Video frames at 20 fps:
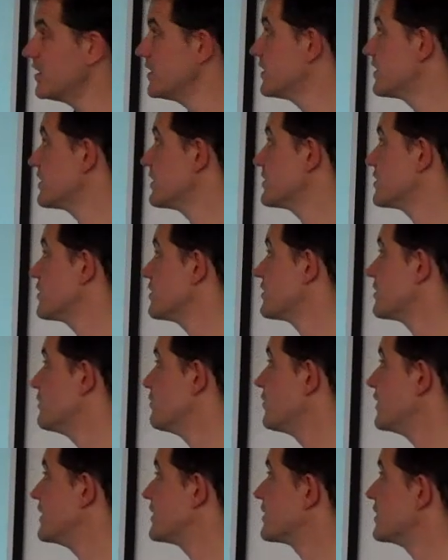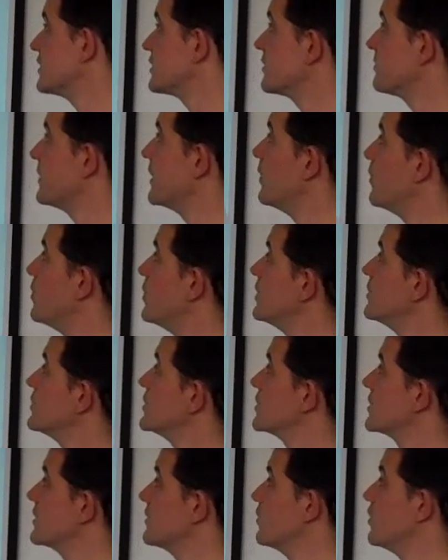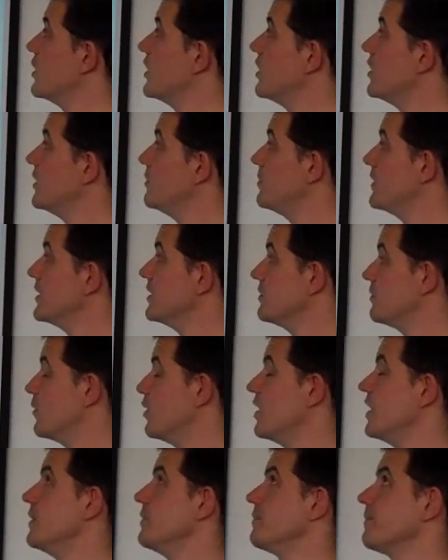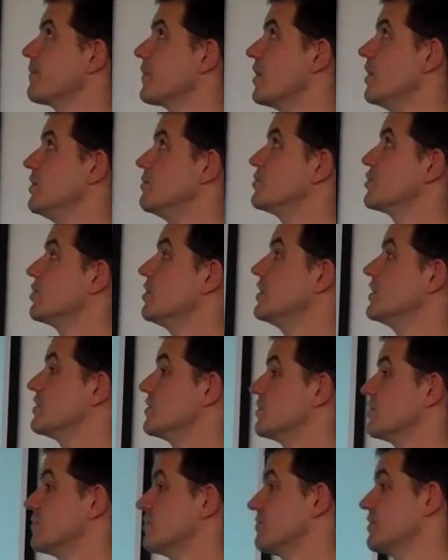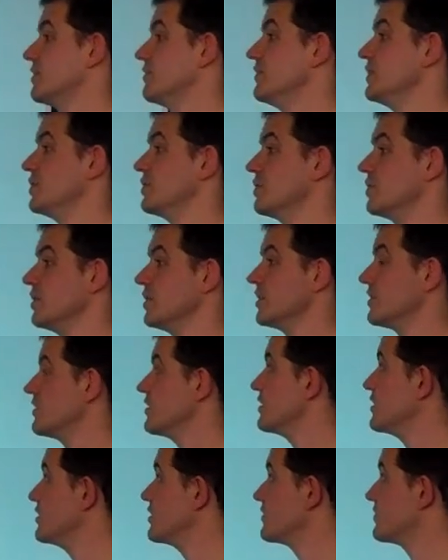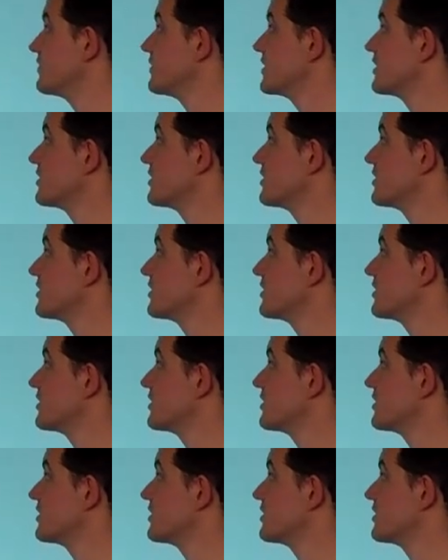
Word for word: This is just some research about why we should, why I why I'm trying to convince you guys that